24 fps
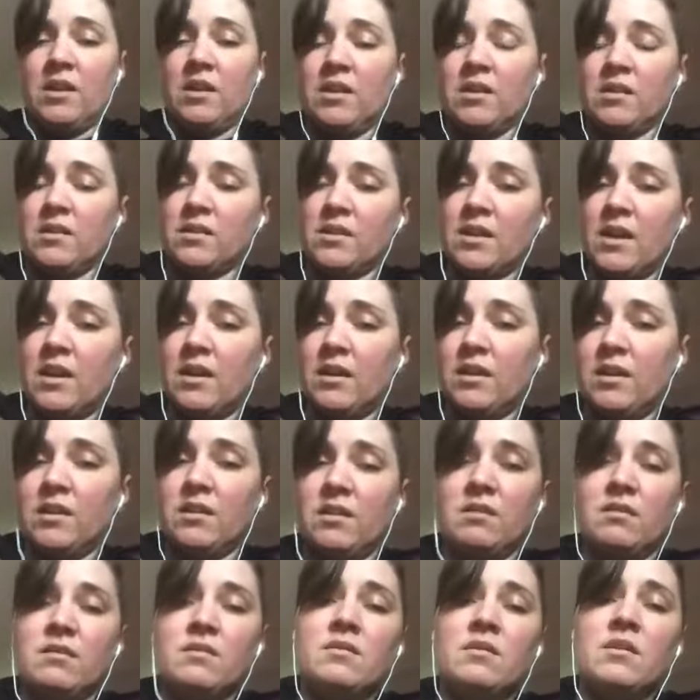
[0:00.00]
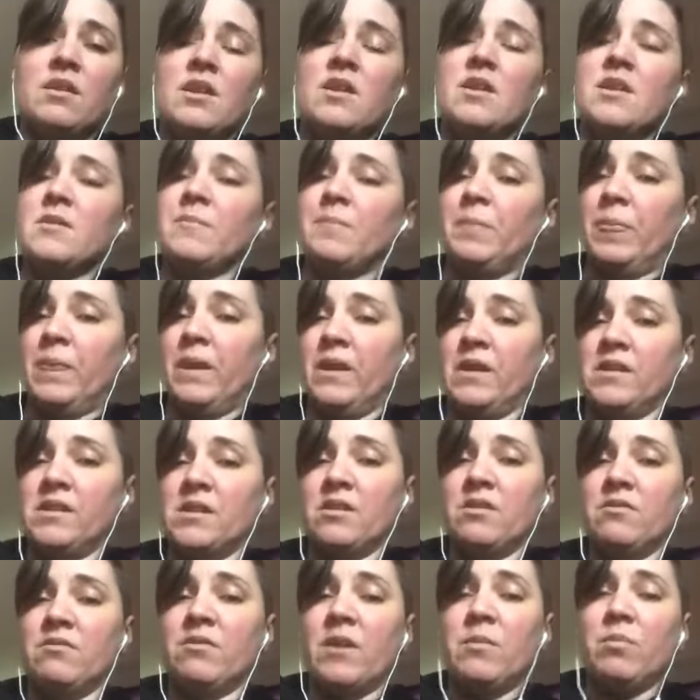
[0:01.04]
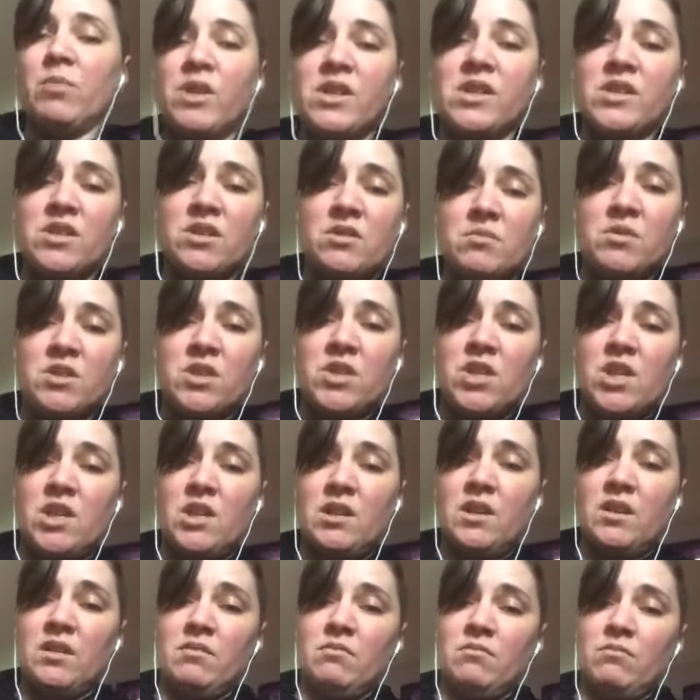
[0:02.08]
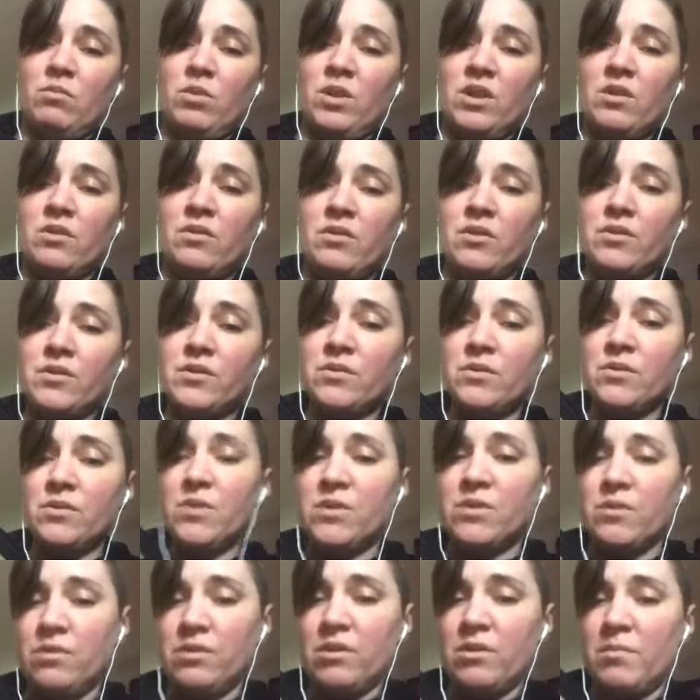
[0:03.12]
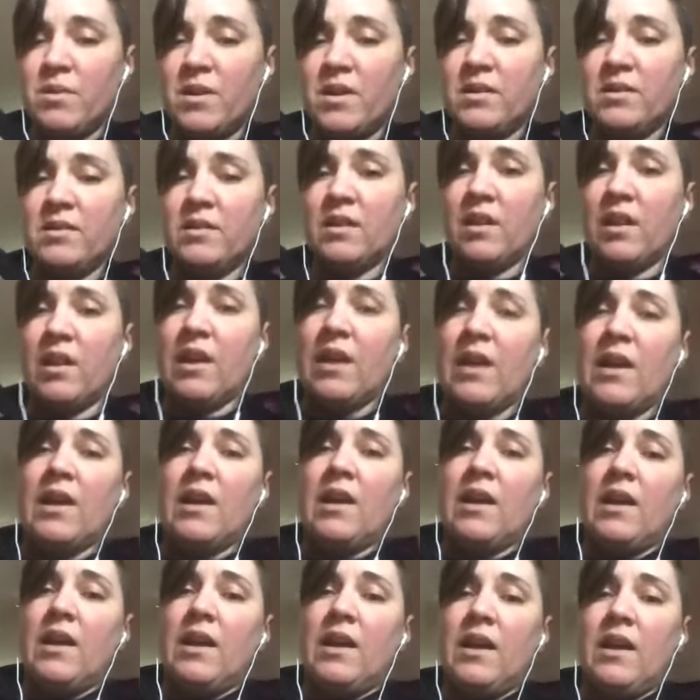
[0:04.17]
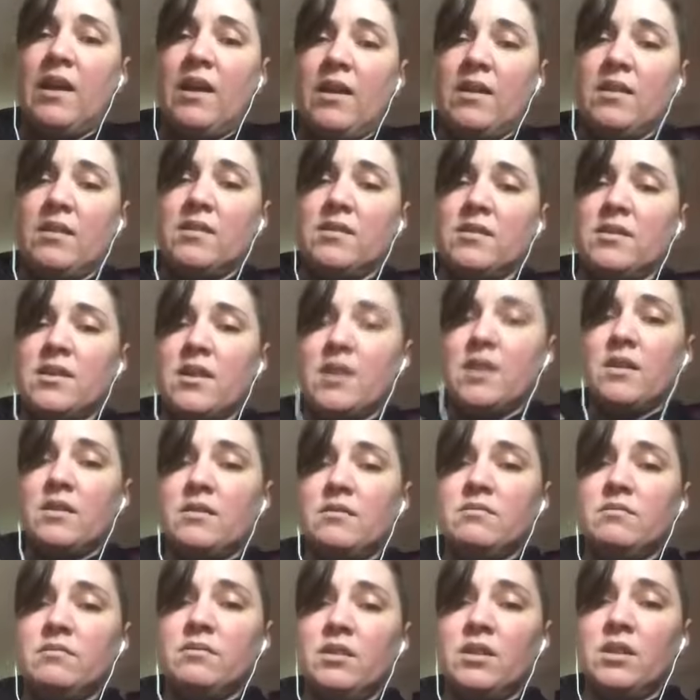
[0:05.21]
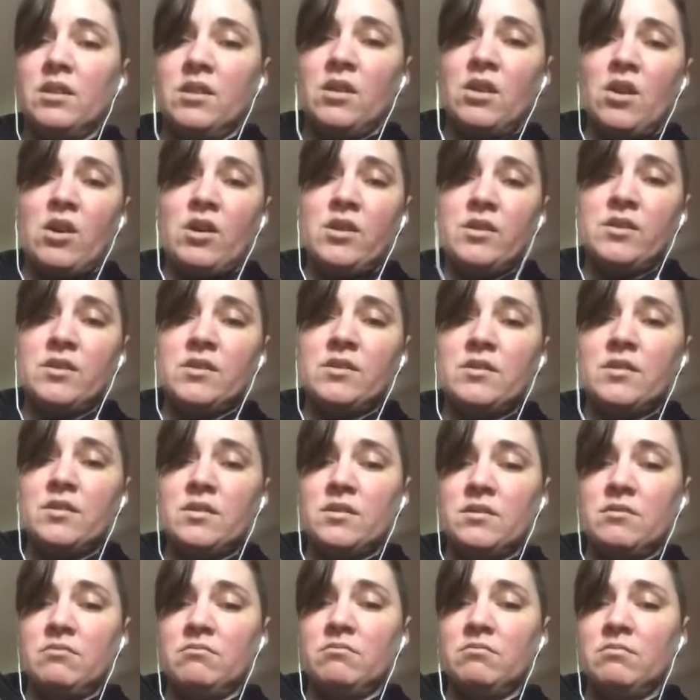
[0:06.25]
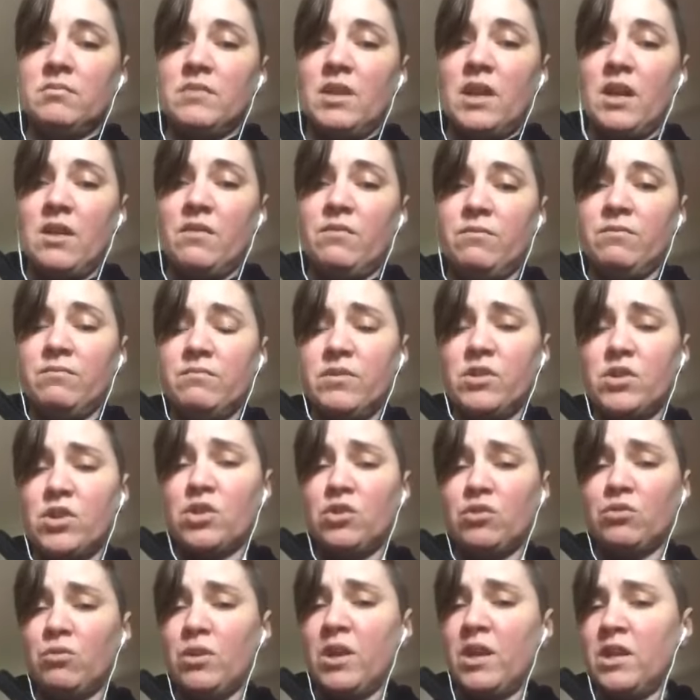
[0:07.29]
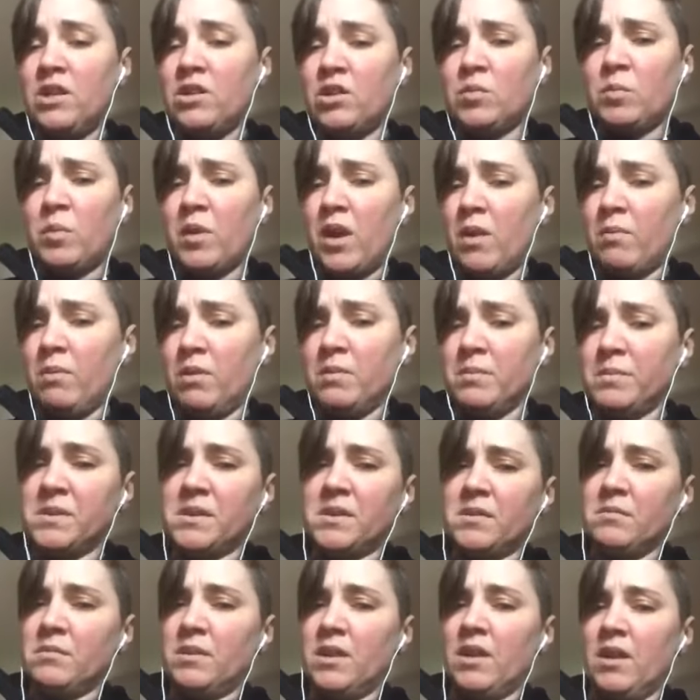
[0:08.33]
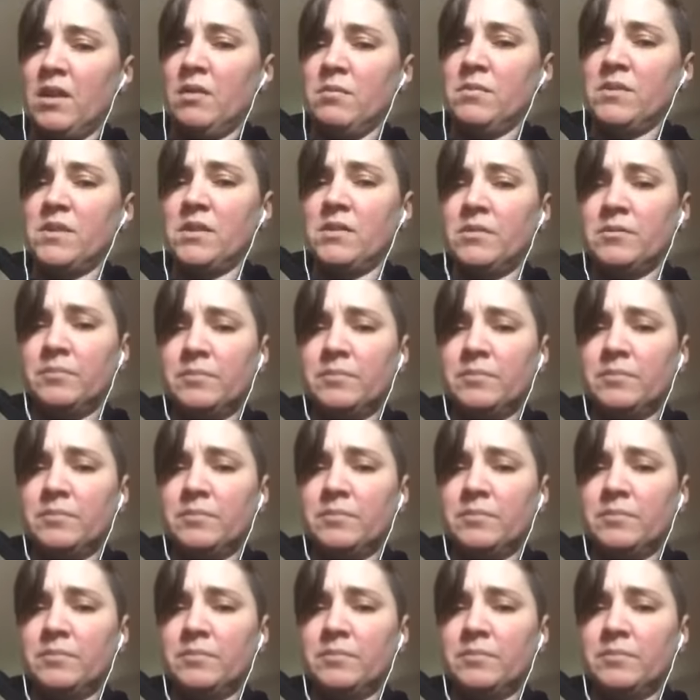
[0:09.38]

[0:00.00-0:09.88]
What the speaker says: because that can, like I said, the vibration of the machine can wiggle those loose a little bit, and can cause it to have strange problems sometimes.